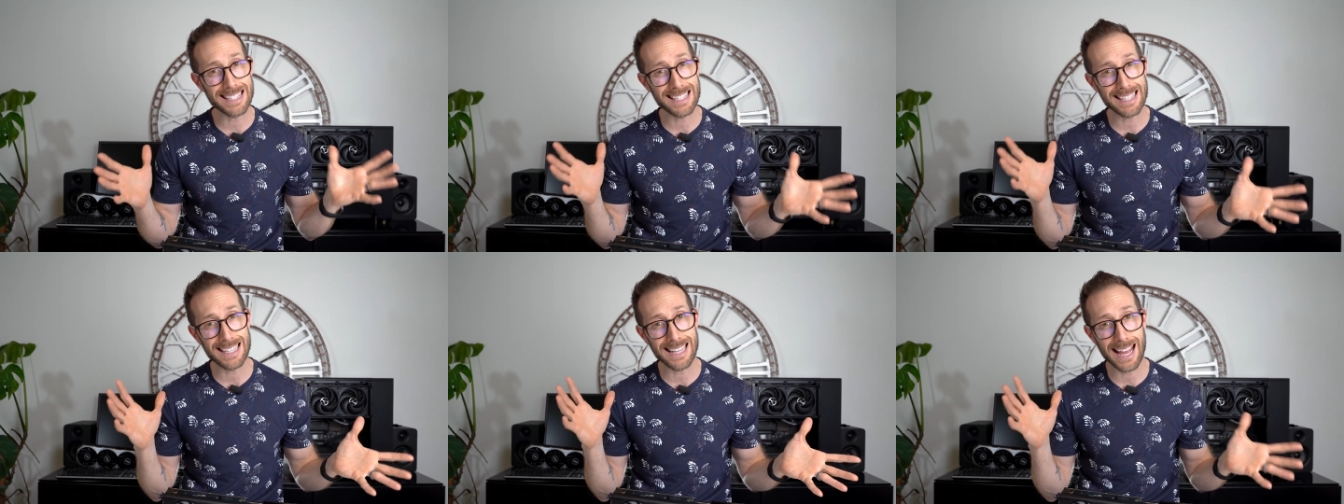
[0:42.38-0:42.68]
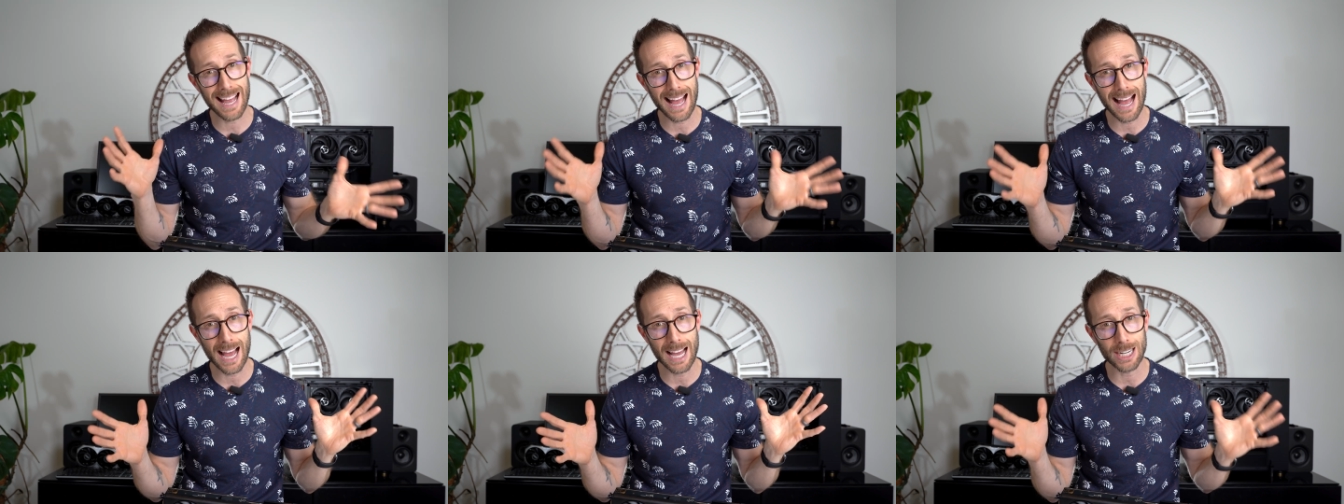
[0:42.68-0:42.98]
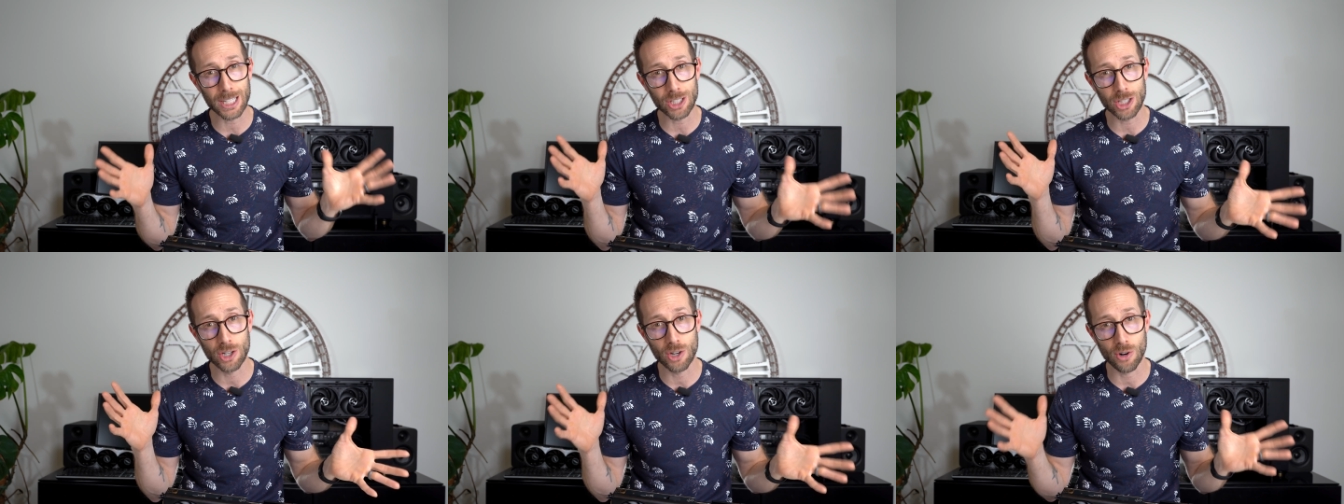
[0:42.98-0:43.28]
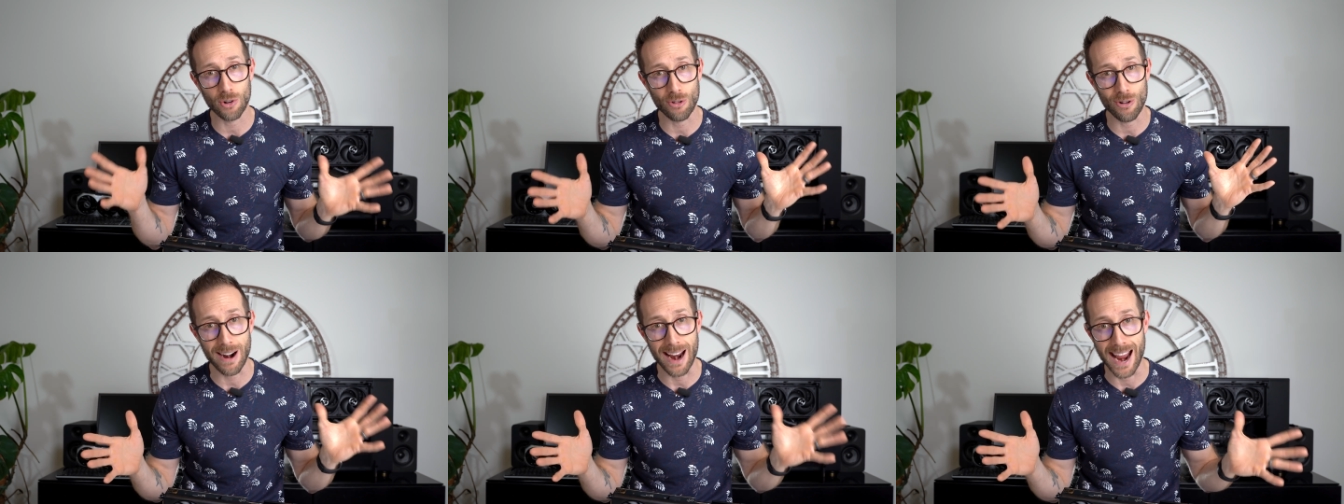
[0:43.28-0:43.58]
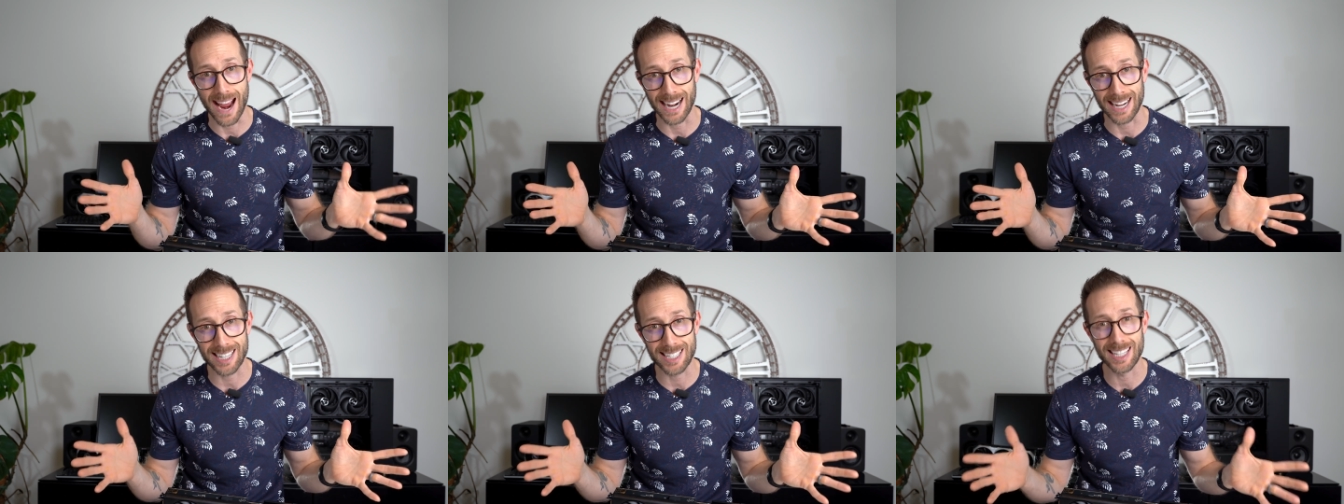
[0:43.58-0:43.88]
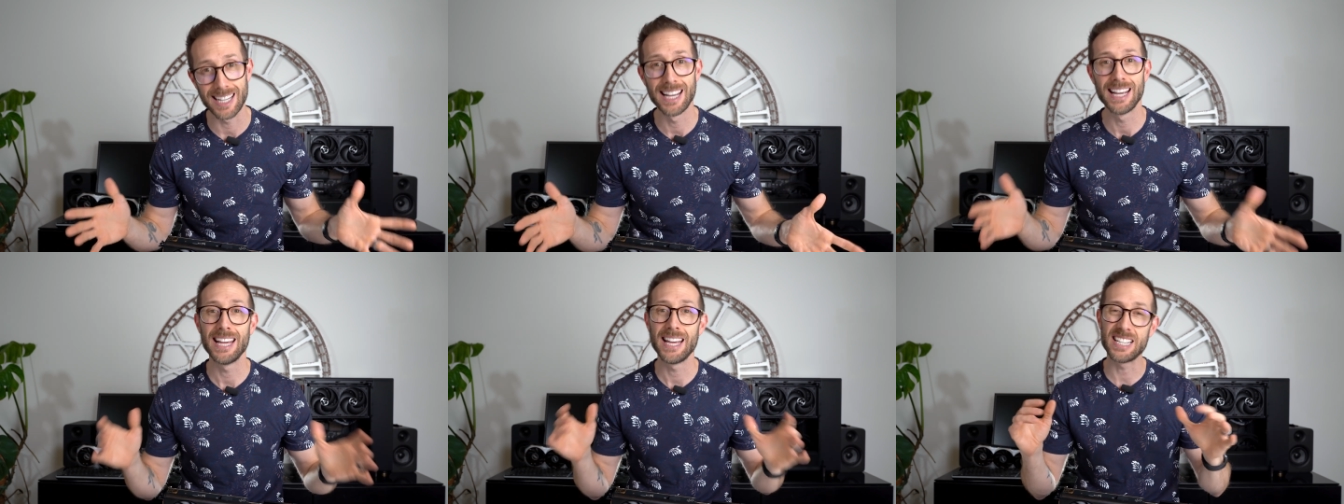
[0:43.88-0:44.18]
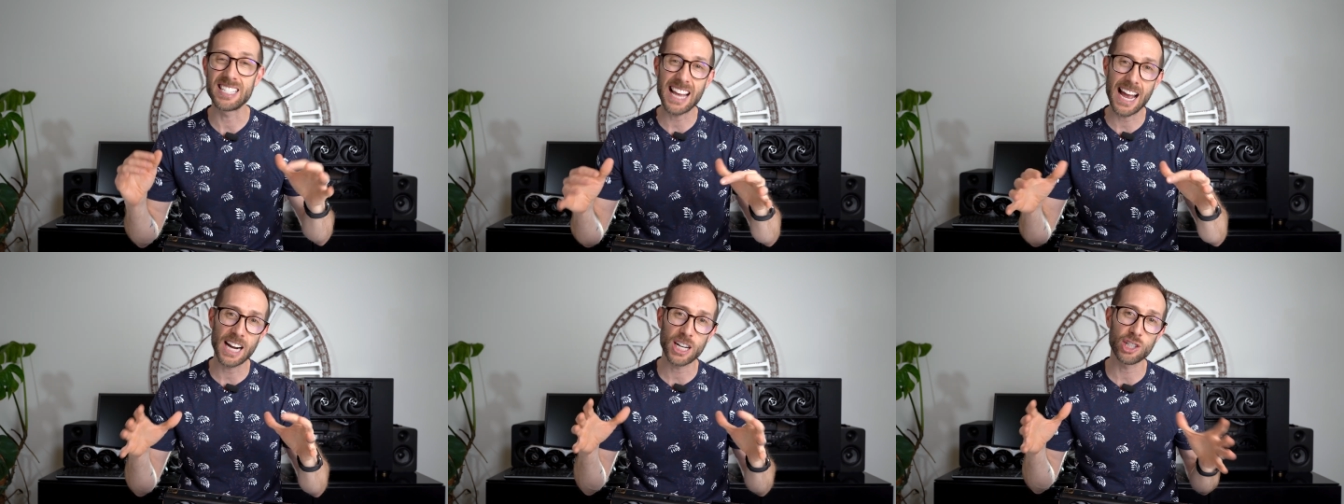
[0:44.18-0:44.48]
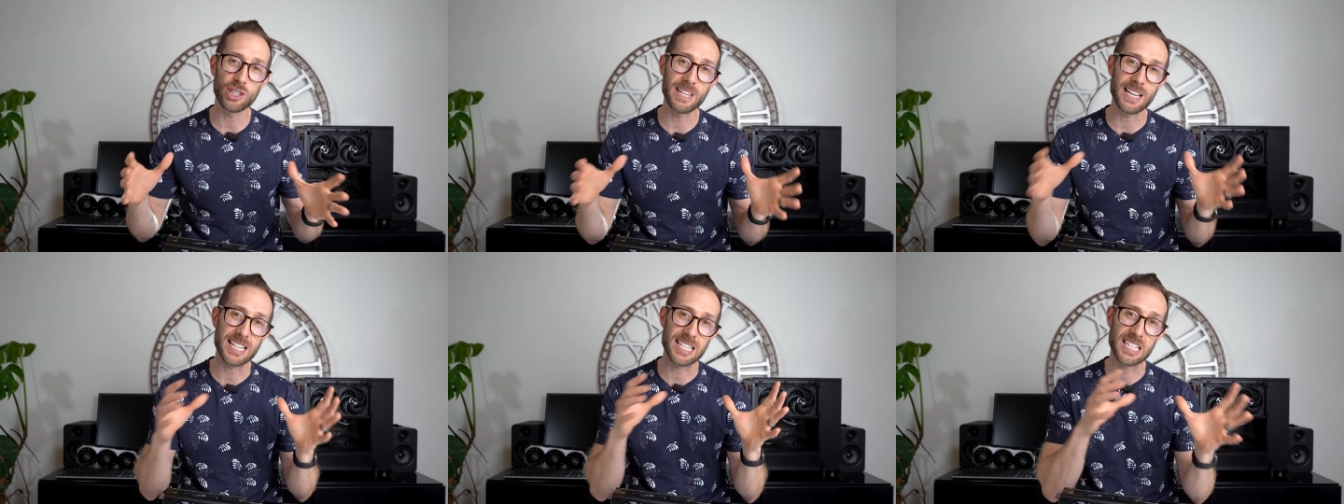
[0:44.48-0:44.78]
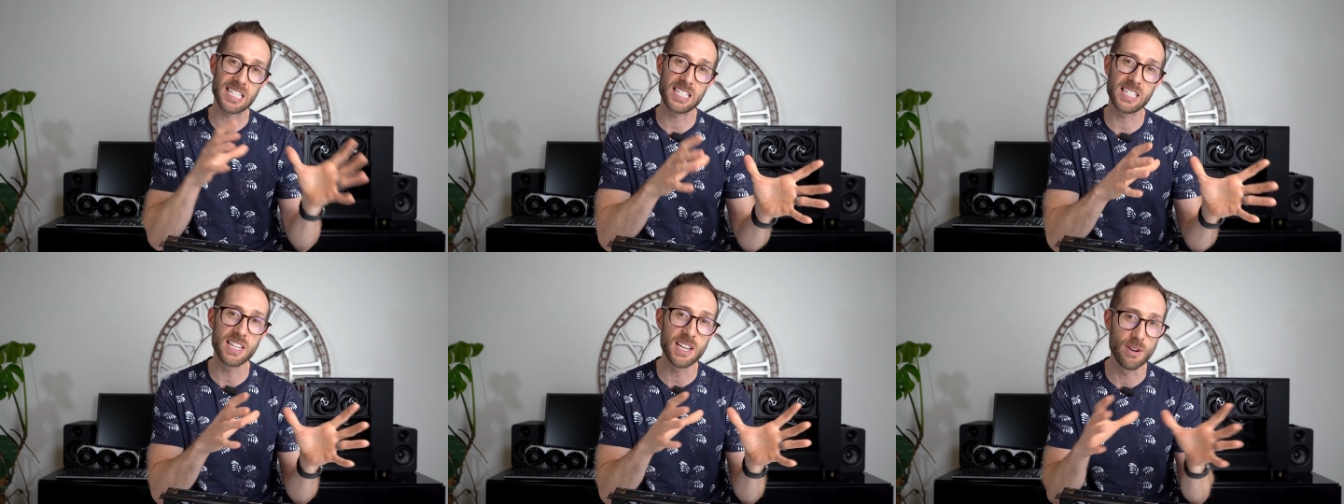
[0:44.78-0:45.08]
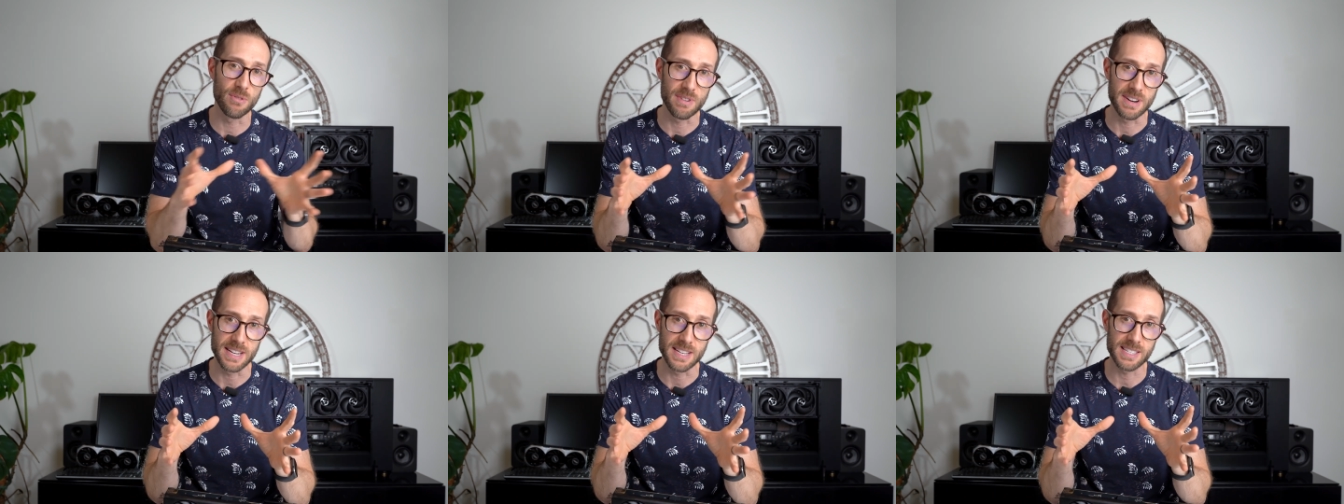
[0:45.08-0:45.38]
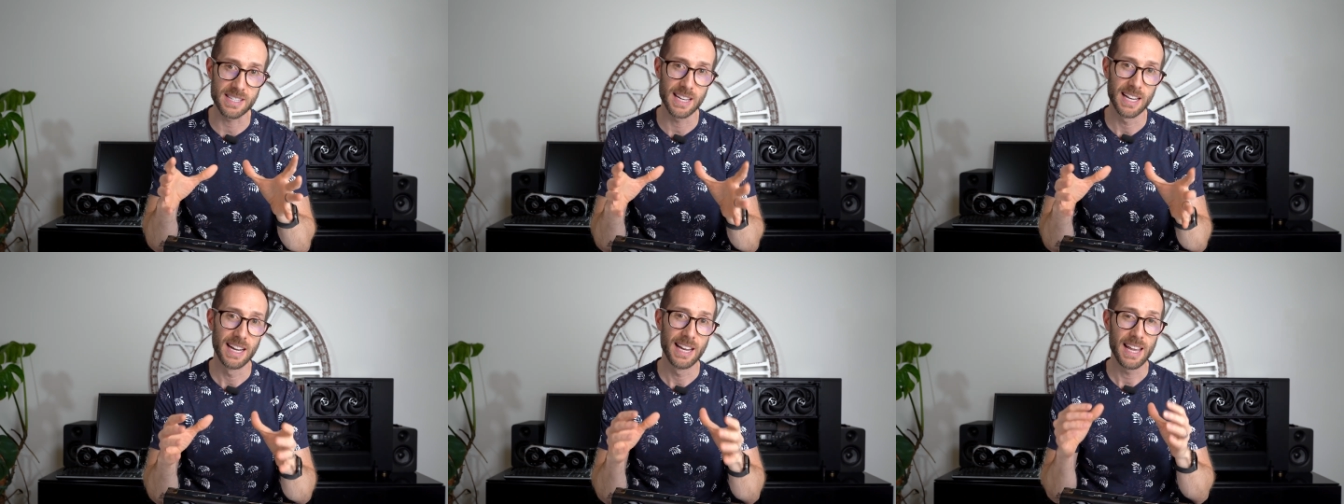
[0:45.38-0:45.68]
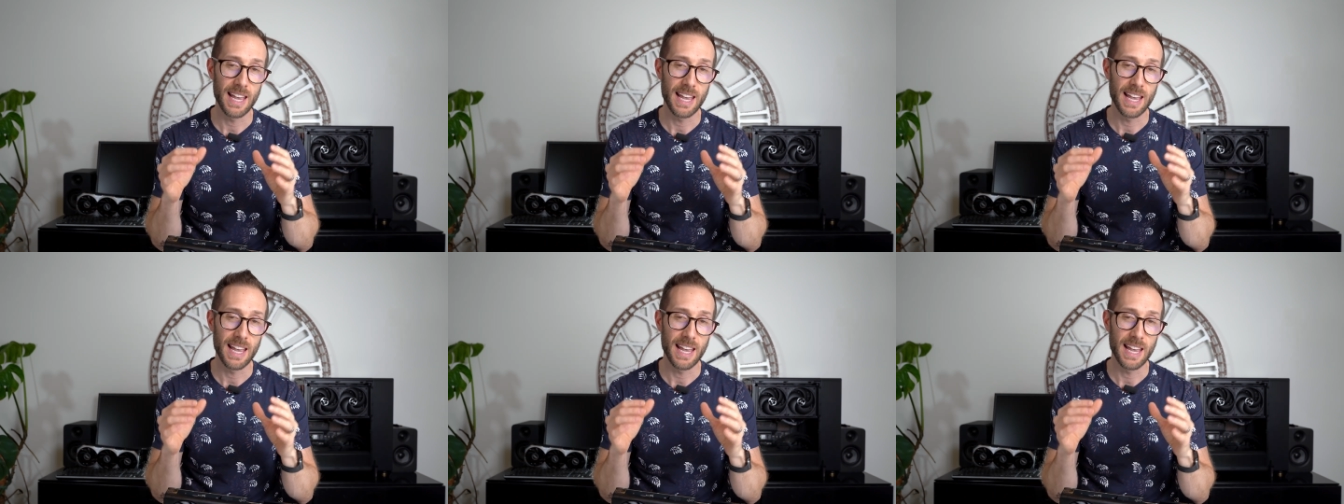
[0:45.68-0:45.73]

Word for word: not correct. It's actually a series,